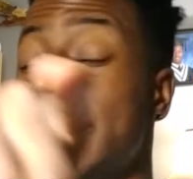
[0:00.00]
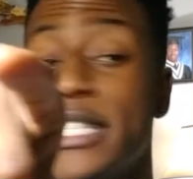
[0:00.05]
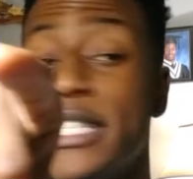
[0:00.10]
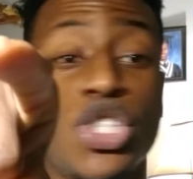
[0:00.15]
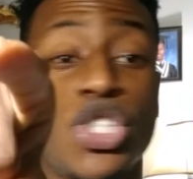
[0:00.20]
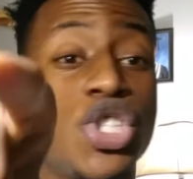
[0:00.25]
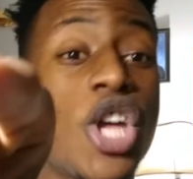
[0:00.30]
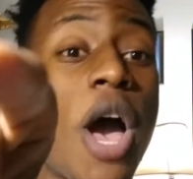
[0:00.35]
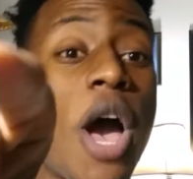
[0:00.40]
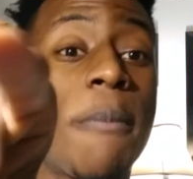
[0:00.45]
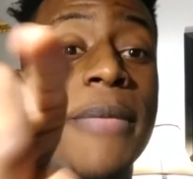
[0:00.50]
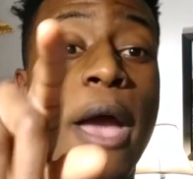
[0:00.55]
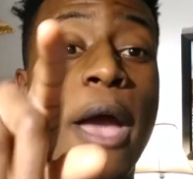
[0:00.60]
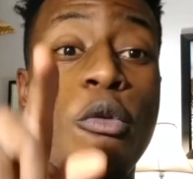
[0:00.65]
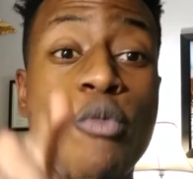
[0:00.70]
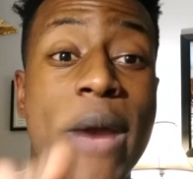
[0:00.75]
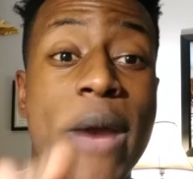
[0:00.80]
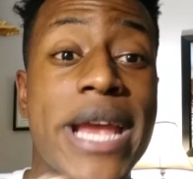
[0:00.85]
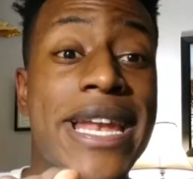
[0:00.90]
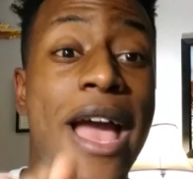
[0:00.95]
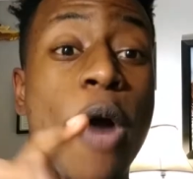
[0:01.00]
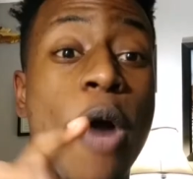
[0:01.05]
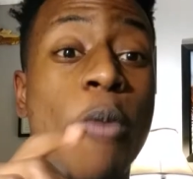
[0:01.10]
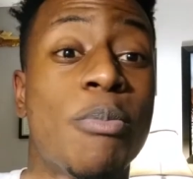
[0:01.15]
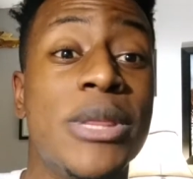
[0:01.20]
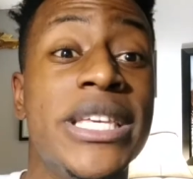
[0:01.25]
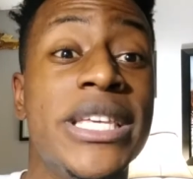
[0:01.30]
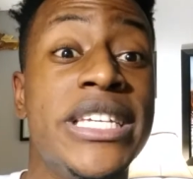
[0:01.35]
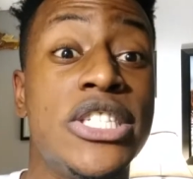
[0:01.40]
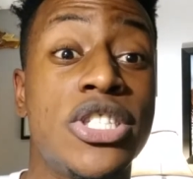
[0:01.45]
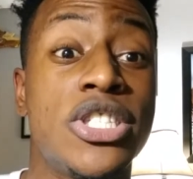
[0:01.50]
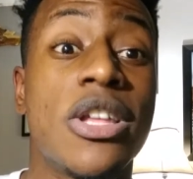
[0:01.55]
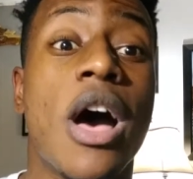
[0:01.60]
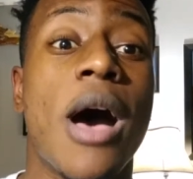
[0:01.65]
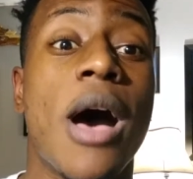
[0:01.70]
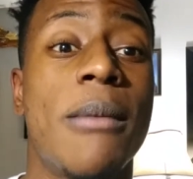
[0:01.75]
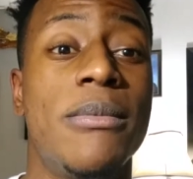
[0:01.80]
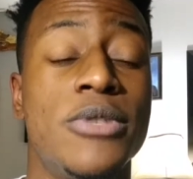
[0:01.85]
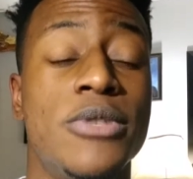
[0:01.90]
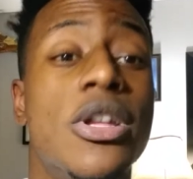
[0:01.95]
Stop that right now. Please
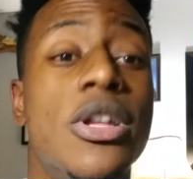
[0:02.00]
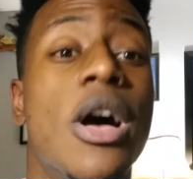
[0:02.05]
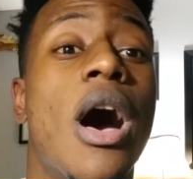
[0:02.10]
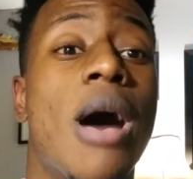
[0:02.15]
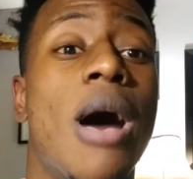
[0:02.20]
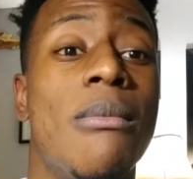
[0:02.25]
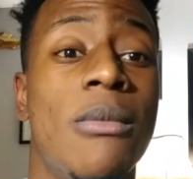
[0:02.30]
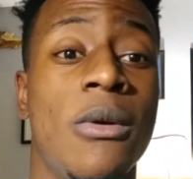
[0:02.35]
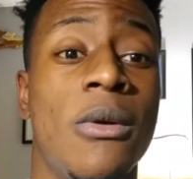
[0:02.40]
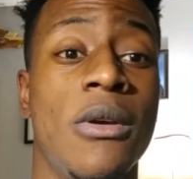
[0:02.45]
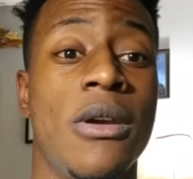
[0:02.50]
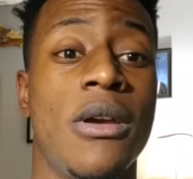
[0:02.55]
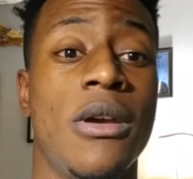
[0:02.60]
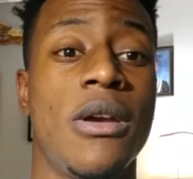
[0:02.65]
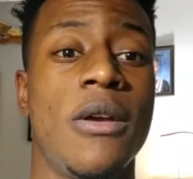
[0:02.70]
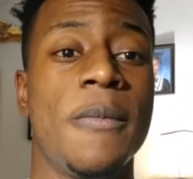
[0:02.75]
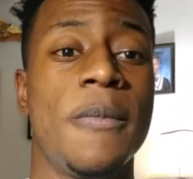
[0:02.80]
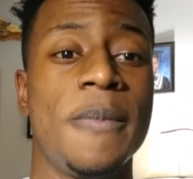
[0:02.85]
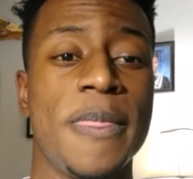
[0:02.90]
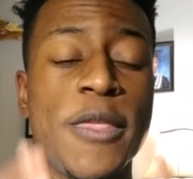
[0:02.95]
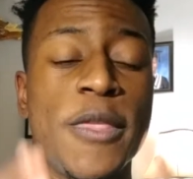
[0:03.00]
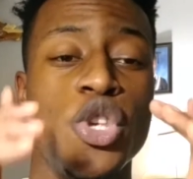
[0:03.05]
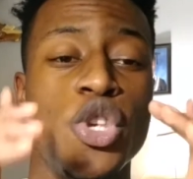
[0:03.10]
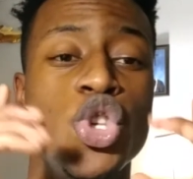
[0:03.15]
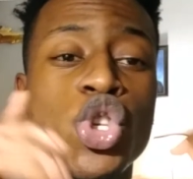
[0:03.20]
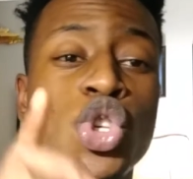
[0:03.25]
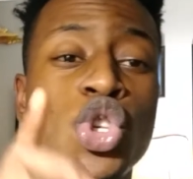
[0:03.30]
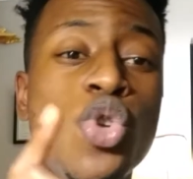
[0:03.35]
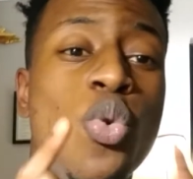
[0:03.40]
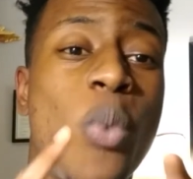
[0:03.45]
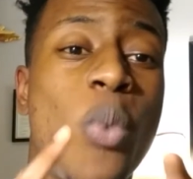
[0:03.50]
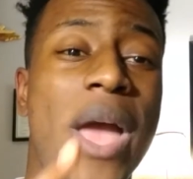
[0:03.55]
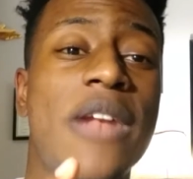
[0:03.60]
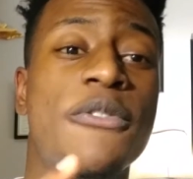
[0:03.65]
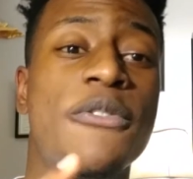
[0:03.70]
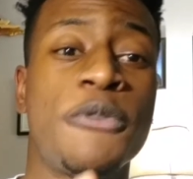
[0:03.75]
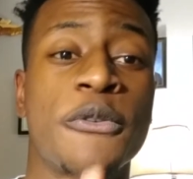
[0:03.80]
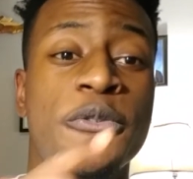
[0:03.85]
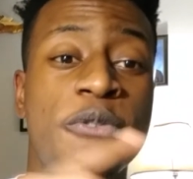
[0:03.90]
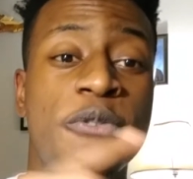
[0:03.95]
stop. Stop. You went
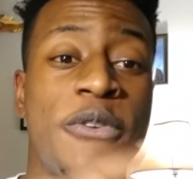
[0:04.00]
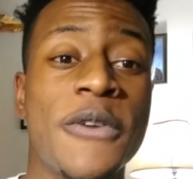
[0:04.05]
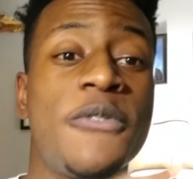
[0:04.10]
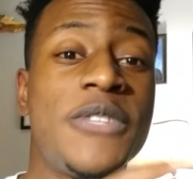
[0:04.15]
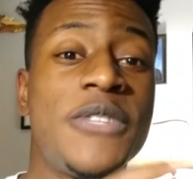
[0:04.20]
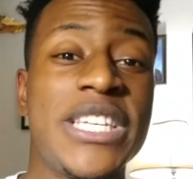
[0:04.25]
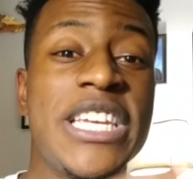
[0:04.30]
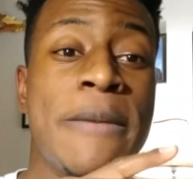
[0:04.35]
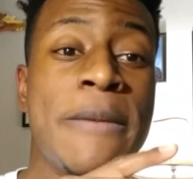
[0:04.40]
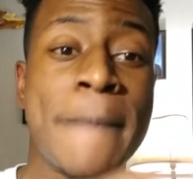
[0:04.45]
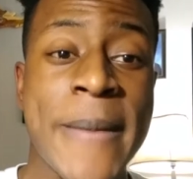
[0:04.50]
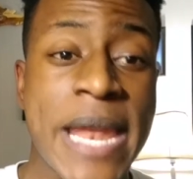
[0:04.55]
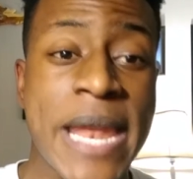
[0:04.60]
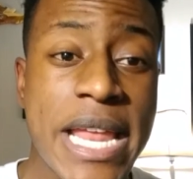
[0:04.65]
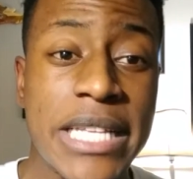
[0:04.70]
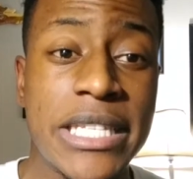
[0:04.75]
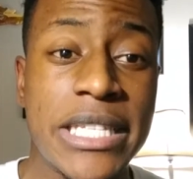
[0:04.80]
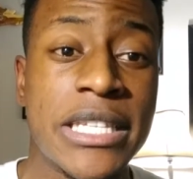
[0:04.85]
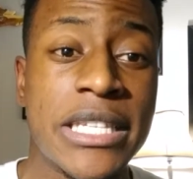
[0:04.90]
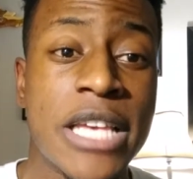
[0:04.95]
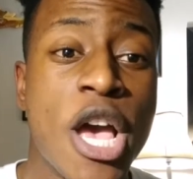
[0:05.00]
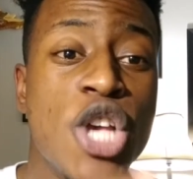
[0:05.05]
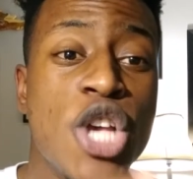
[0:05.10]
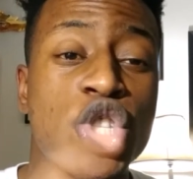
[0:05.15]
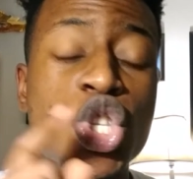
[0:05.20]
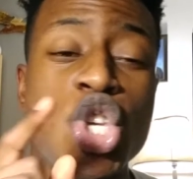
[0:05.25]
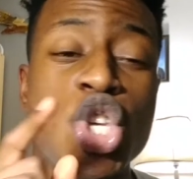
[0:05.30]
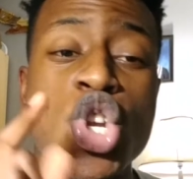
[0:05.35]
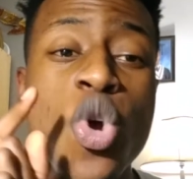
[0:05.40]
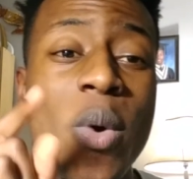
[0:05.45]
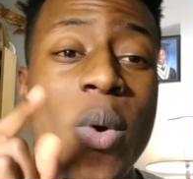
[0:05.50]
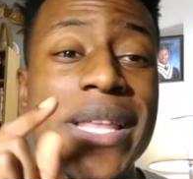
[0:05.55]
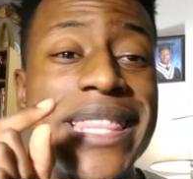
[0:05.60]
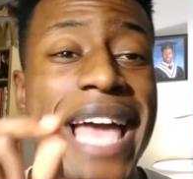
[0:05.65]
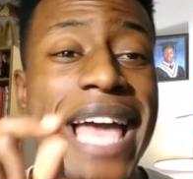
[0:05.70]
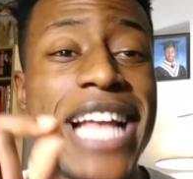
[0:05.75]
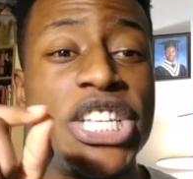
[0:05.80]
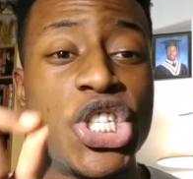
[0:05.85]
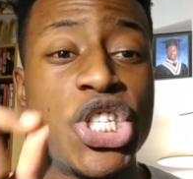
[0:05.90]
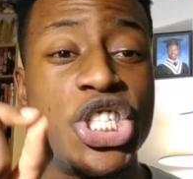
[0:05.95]
for 15 minutes. So you know what
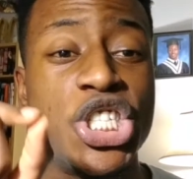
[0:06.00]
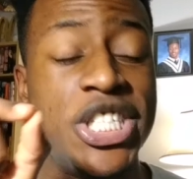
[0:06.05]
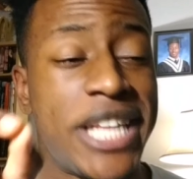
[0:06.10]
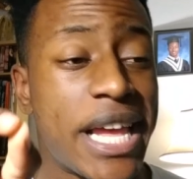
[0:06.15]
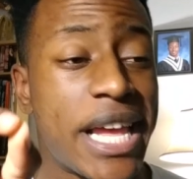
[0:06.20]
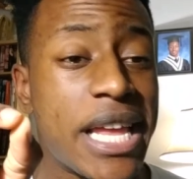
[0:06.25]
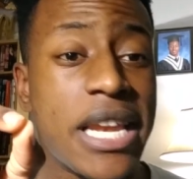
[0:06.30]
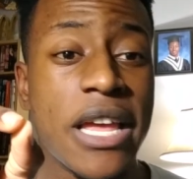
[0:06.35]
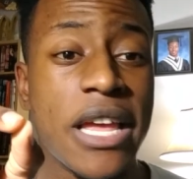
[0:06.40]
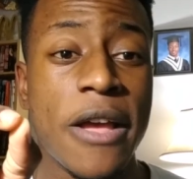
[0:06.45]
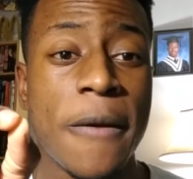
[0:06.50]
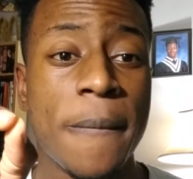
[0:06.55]
that just did?